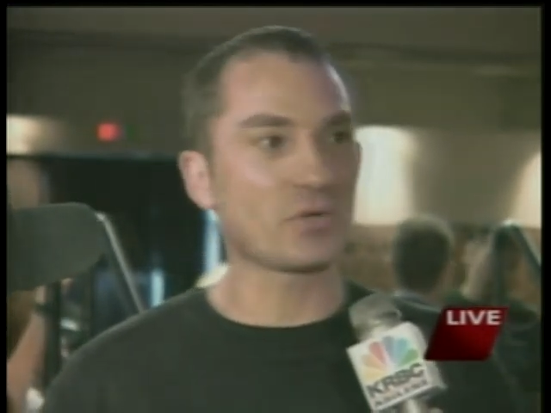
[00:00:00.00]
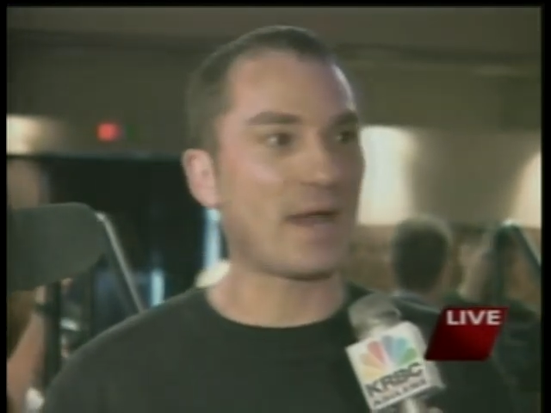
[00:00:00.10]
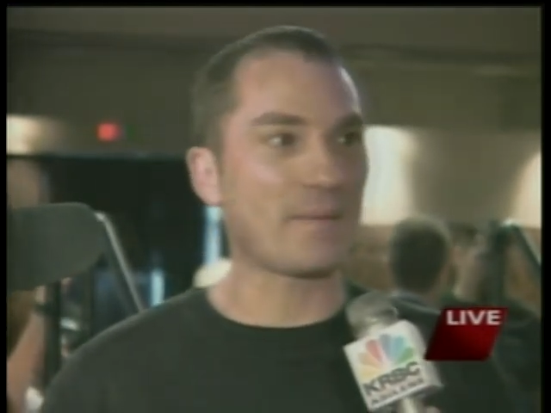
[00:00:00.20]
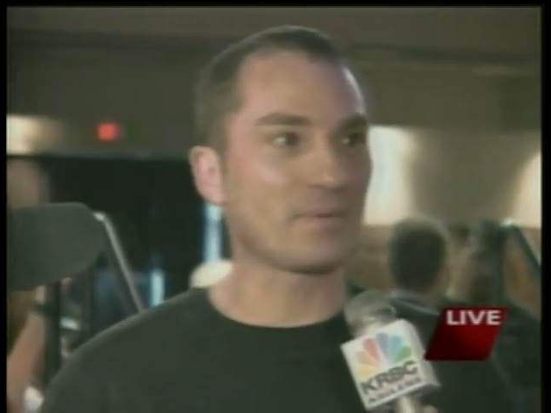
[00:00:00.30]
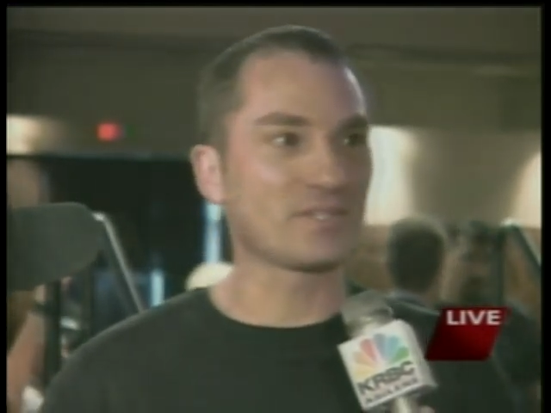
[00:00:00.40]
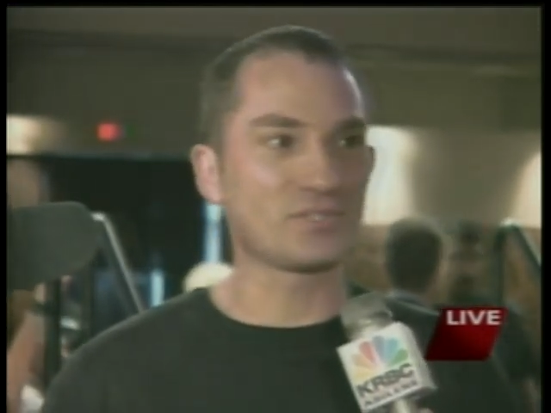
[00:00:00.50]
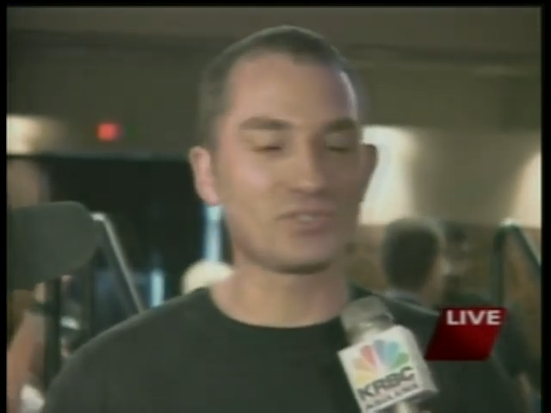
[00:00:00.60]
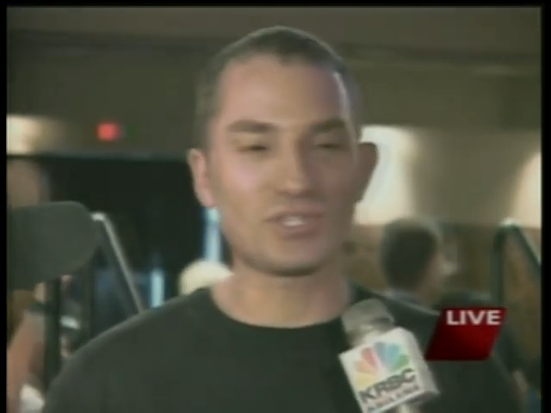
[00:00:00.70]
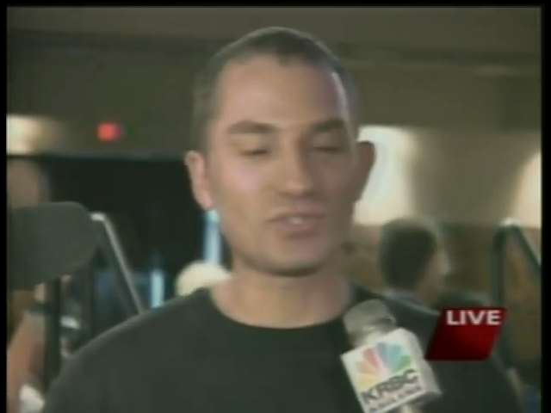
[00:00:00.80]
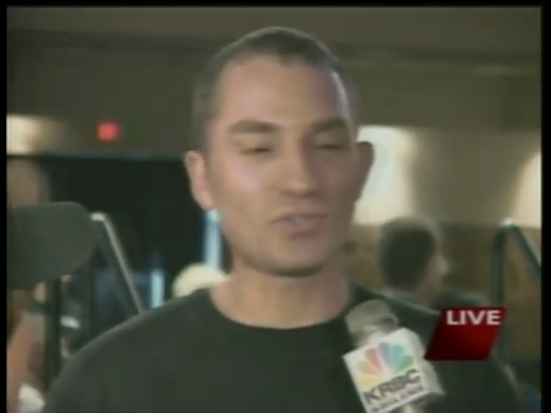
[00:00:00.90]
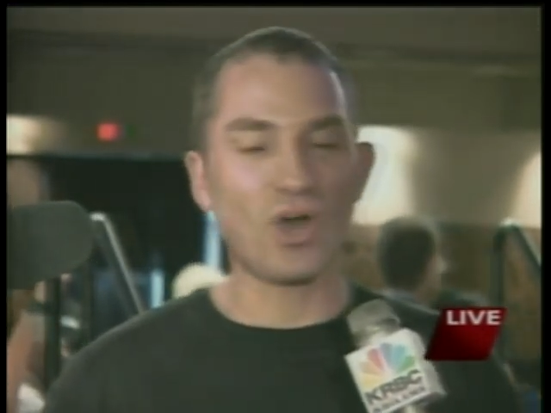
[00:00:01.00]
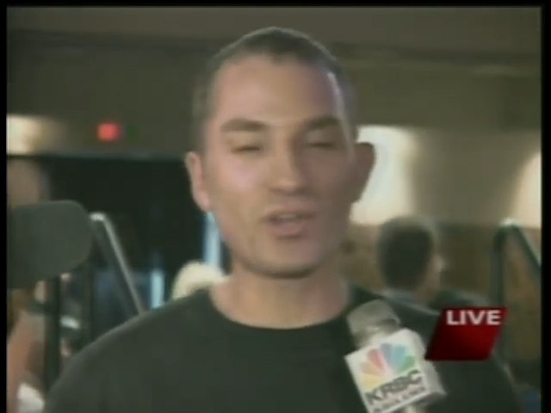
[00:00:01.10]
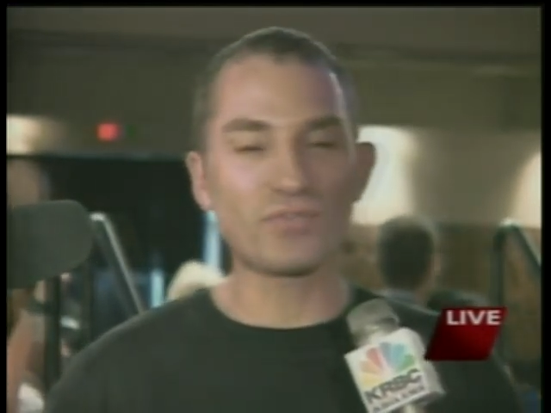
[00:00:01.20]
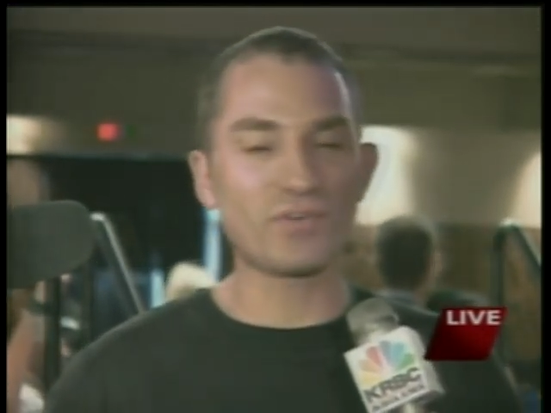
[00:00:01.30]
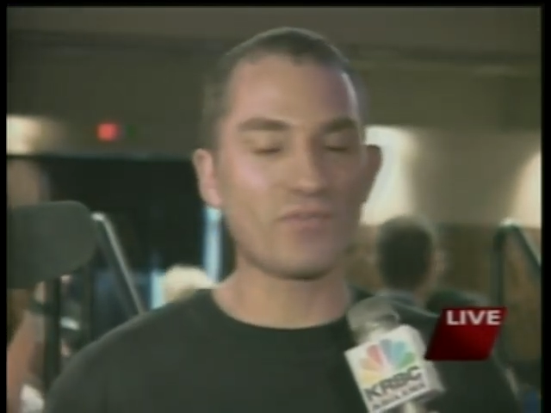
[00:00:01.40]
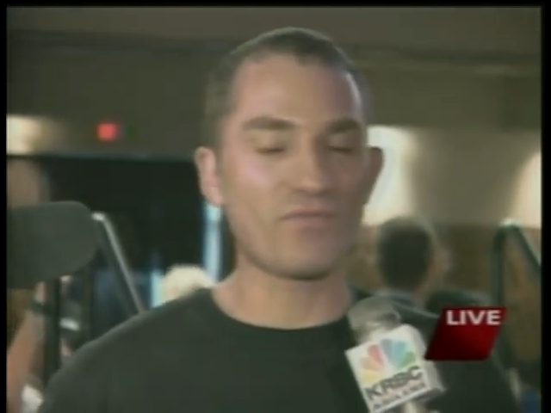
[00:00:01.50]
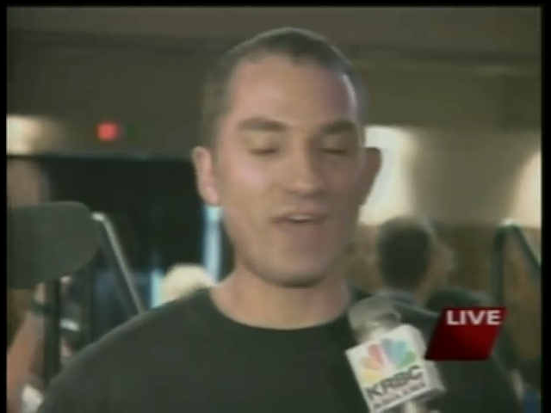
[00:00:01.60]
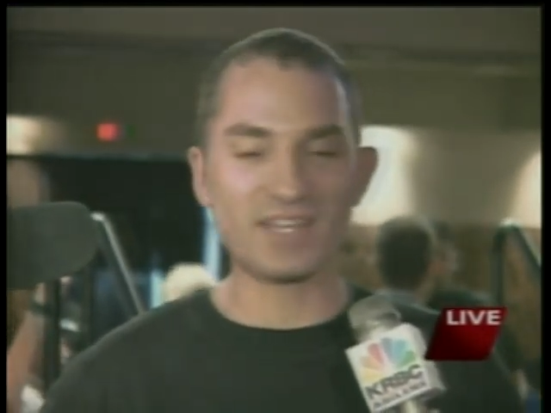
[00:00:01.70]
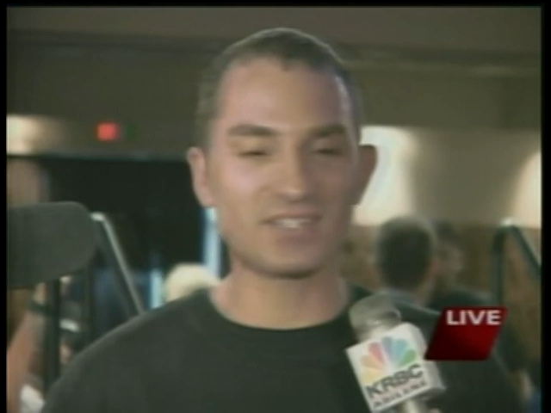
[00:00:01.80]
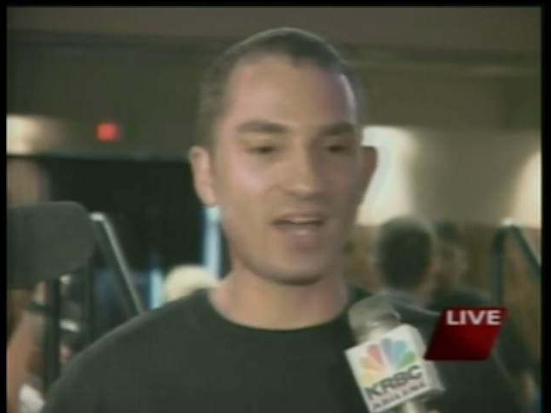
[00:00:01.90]
grappling, jiu-jitsu, all different
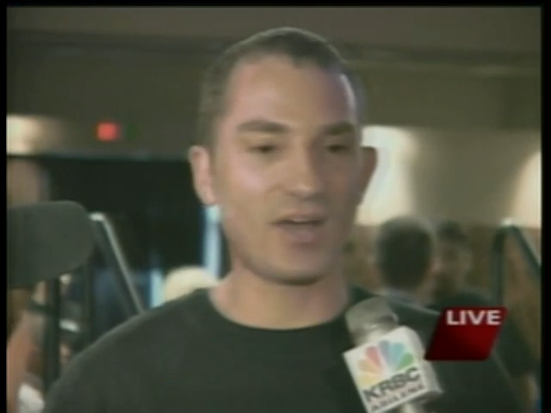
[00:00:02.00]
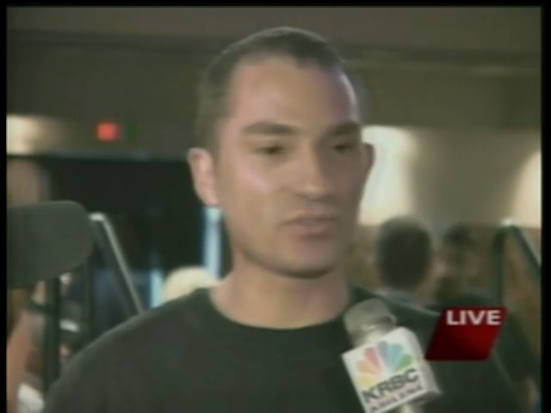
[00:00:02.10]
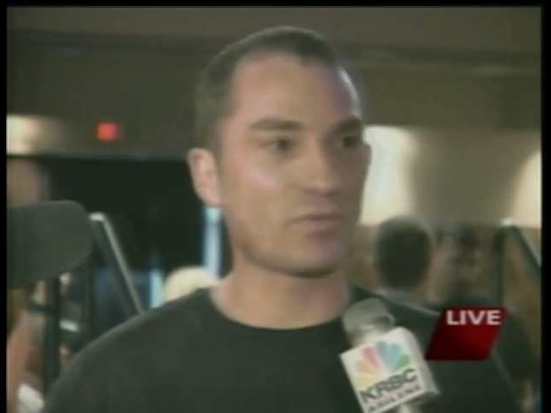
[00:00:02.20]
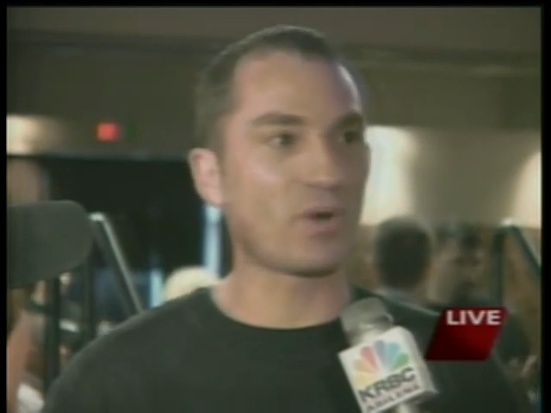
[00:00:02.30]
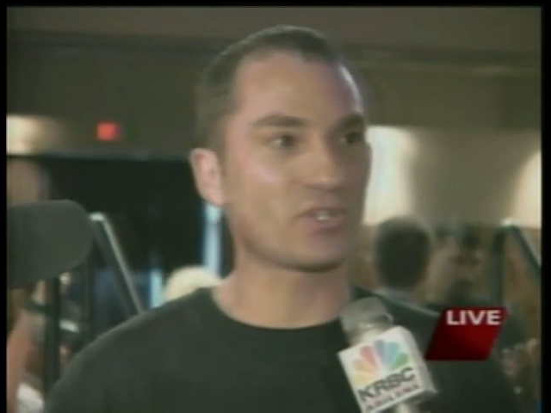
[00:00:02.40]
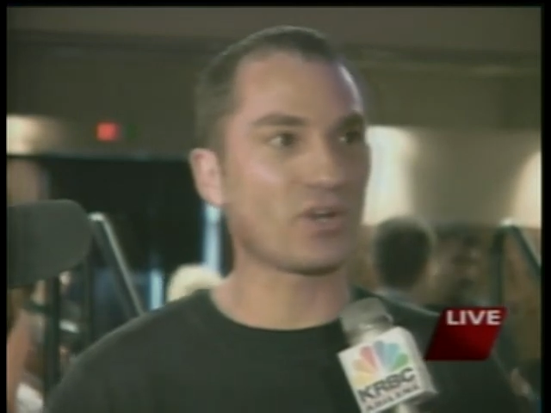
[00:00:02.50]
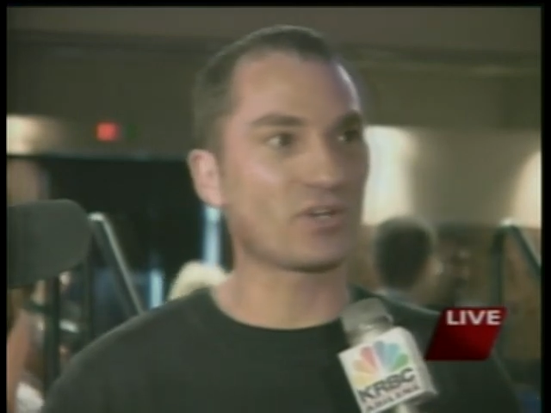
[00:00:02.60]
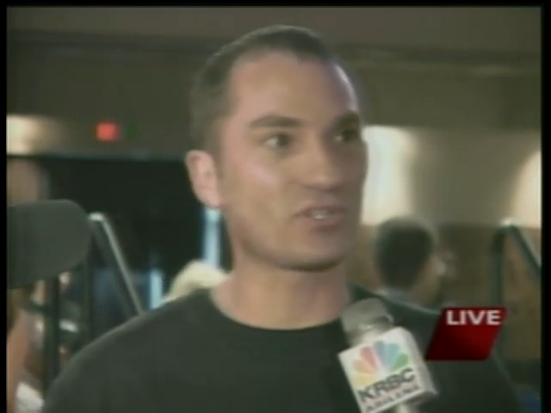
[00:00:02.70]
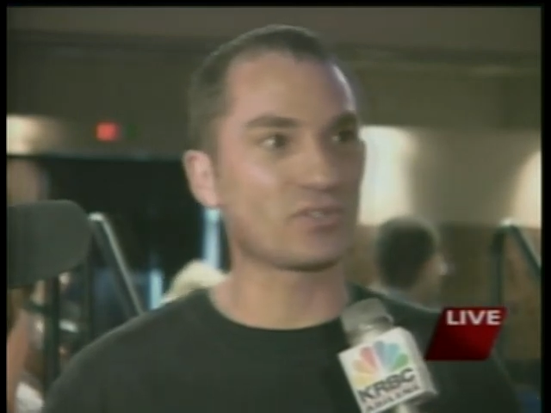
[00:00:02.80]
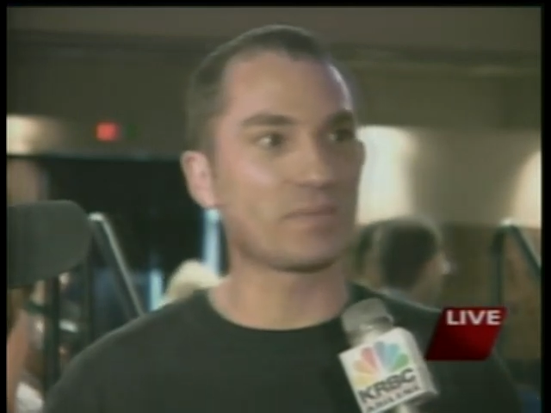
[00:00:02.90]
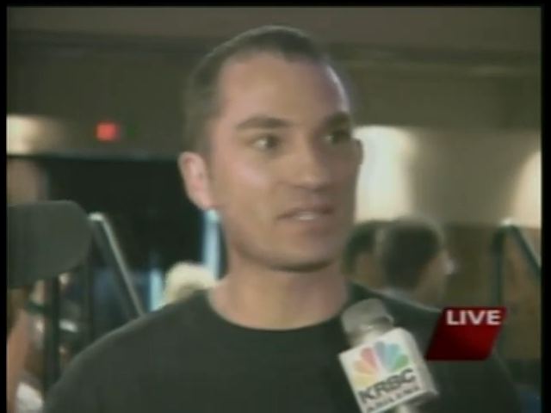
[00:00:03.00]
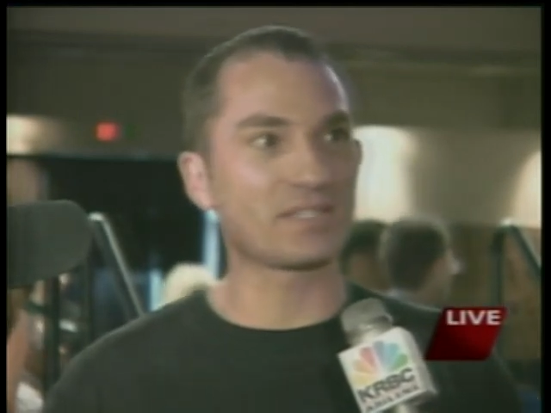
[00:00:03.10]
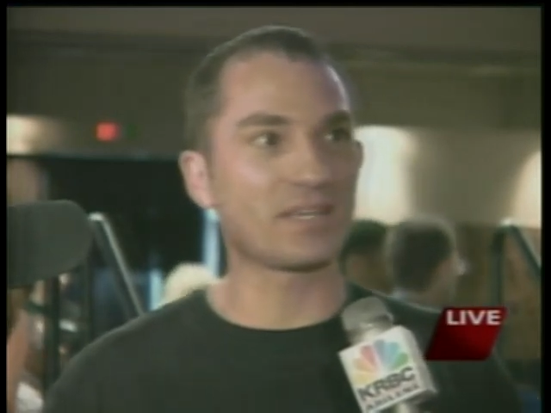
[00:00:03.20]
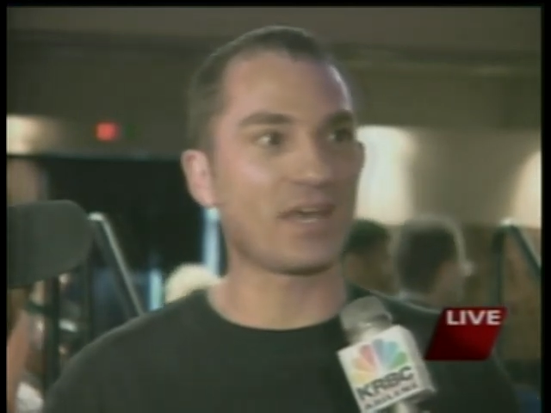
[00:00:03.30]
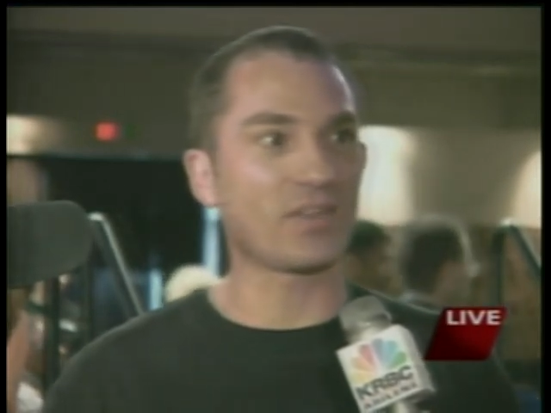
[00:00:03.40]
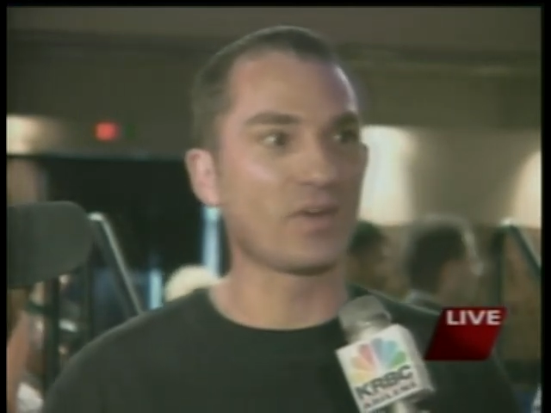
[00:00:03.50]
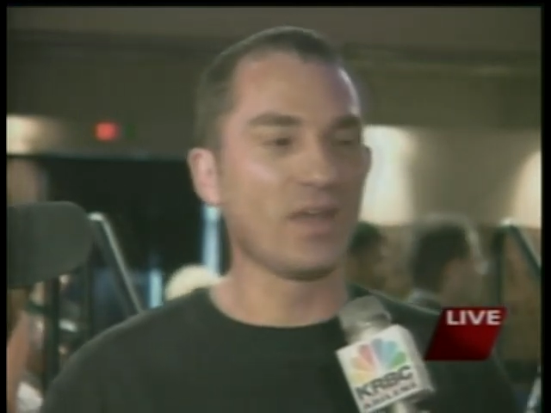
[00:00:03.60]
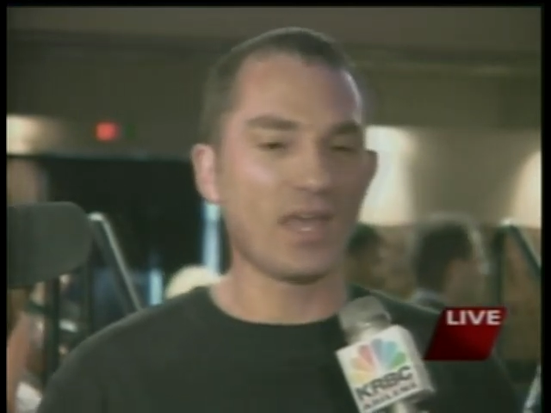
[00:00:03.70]
vast styles of martial arts just mixed together.